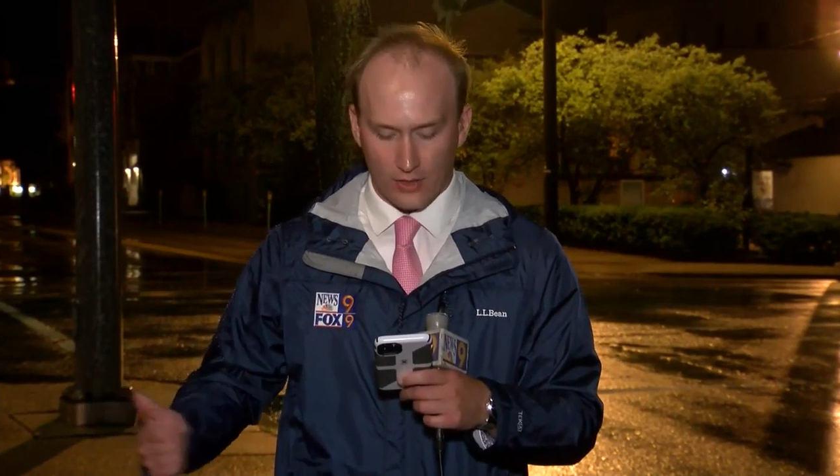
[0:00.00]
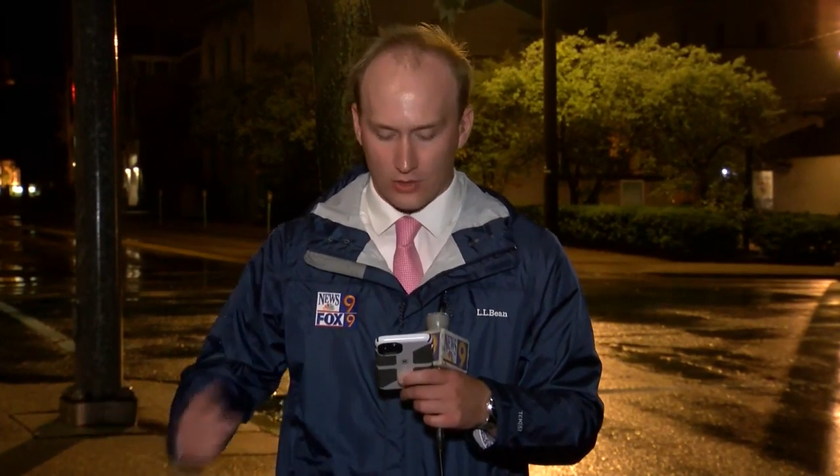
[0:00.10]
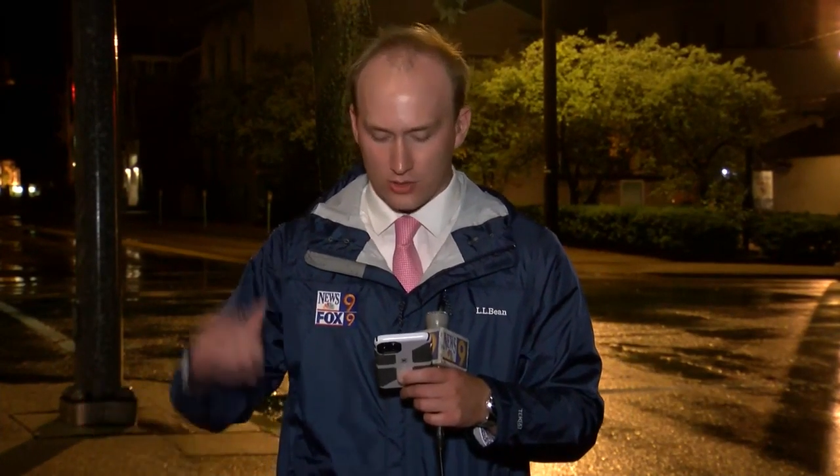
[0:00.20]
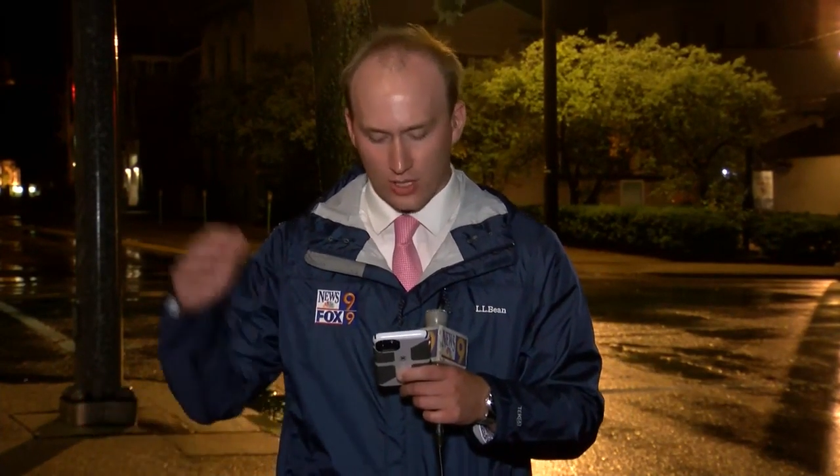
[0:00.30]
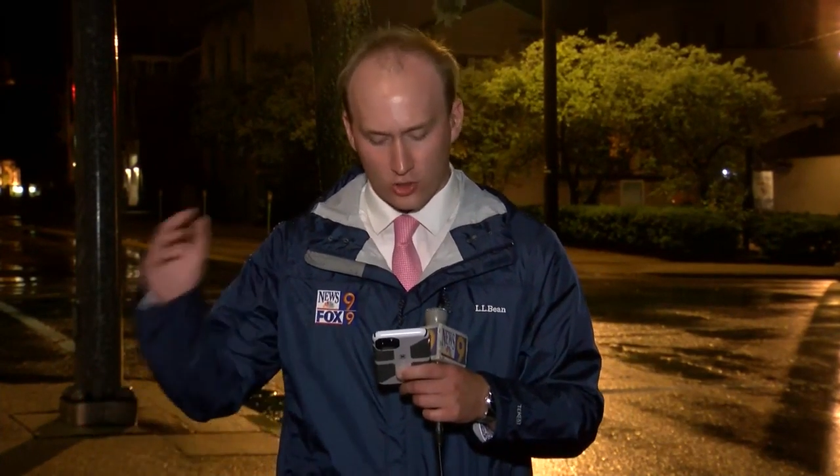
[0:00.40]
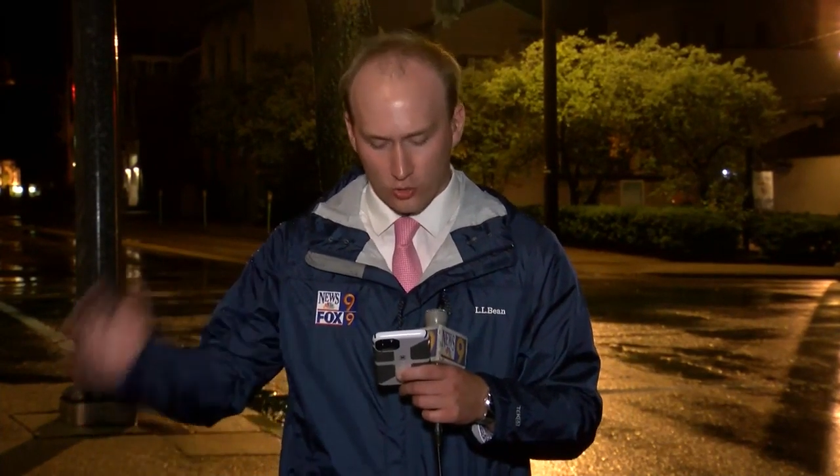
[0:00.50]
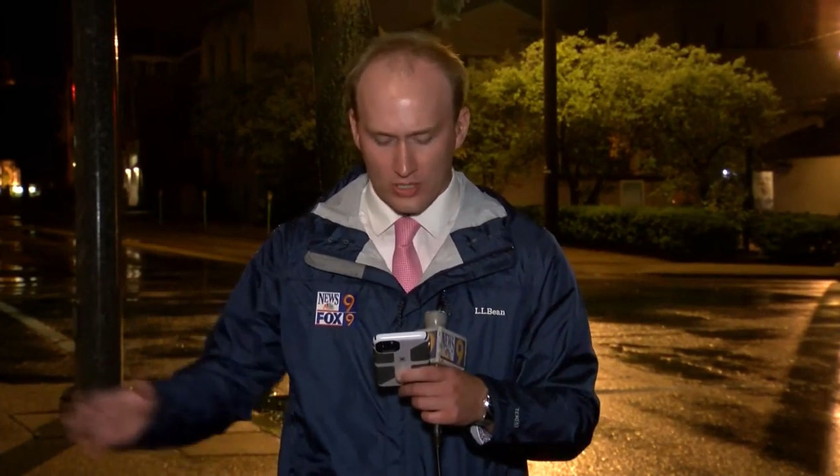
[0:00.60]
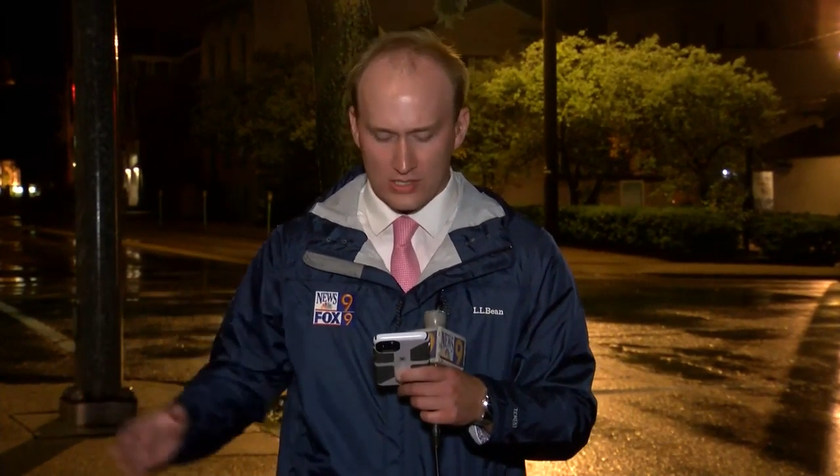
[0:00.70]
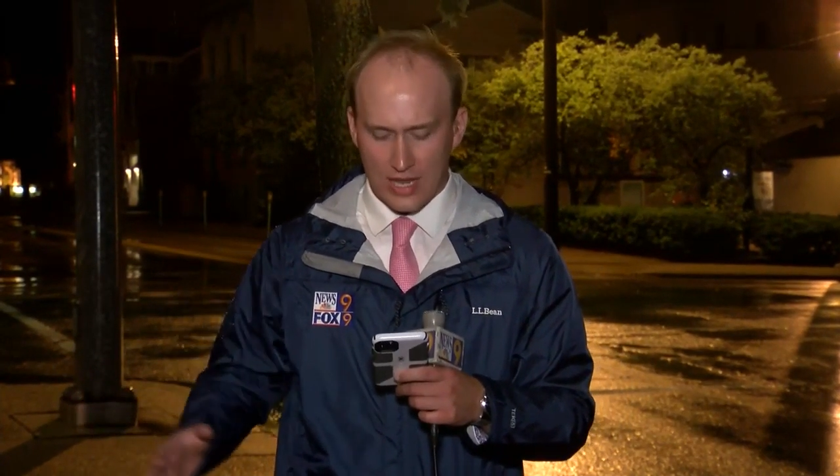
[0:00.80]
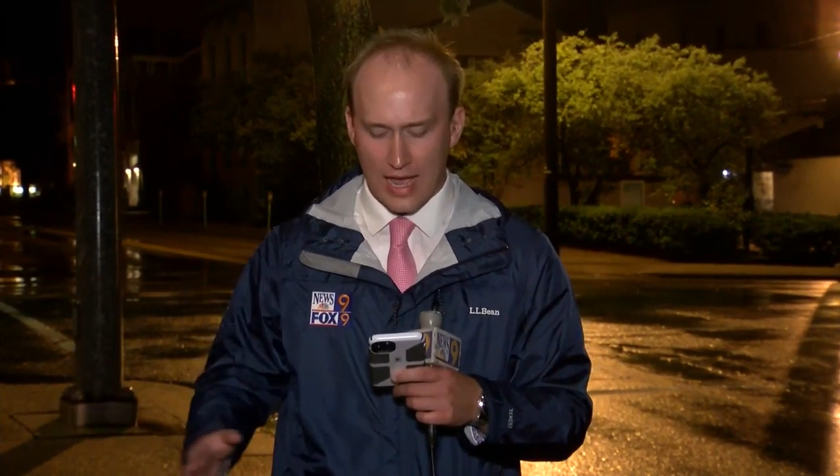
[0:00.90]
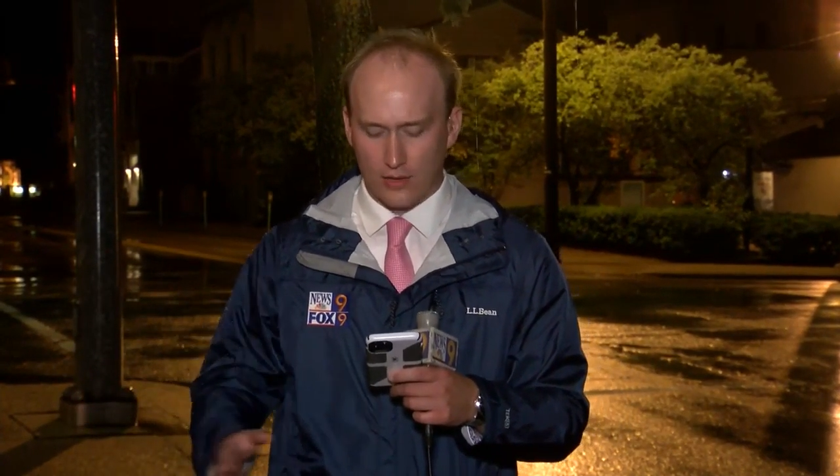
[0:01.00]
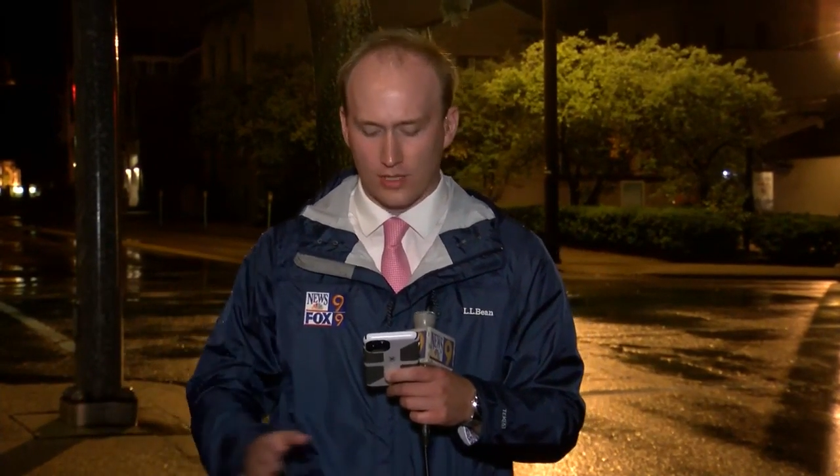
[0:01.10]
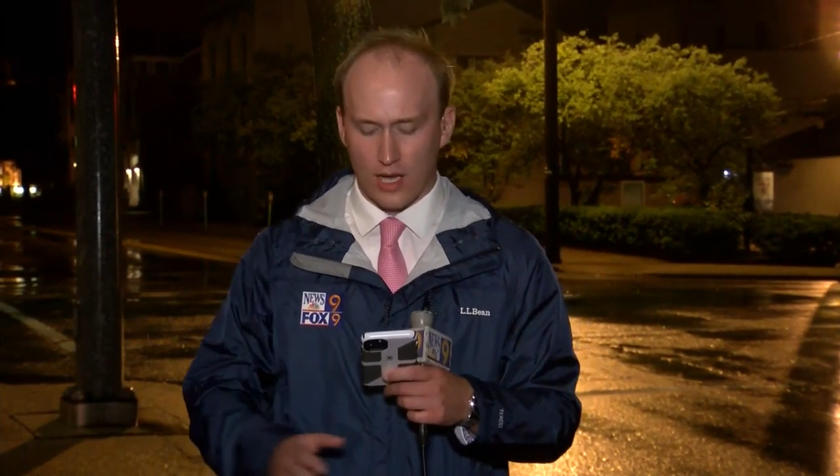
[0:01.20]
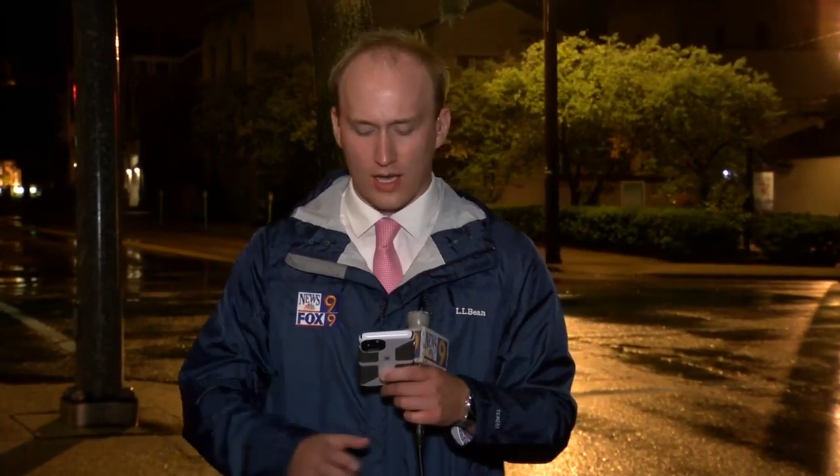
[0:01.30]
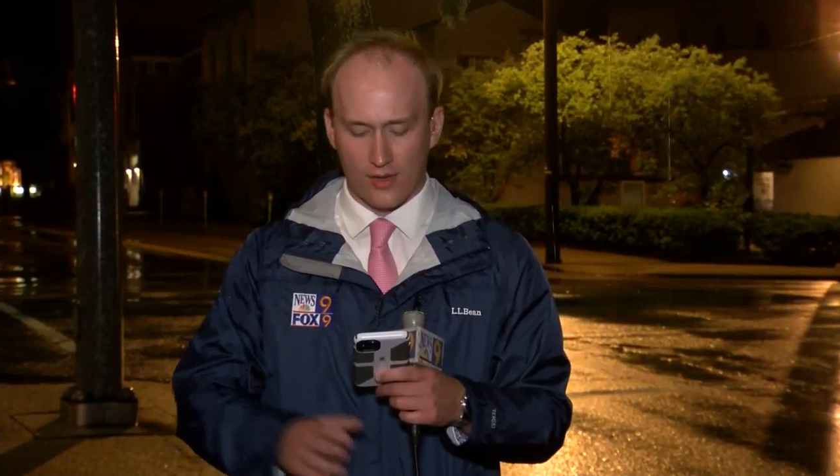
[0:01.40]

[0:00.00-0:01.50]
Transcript: There's trees down uh,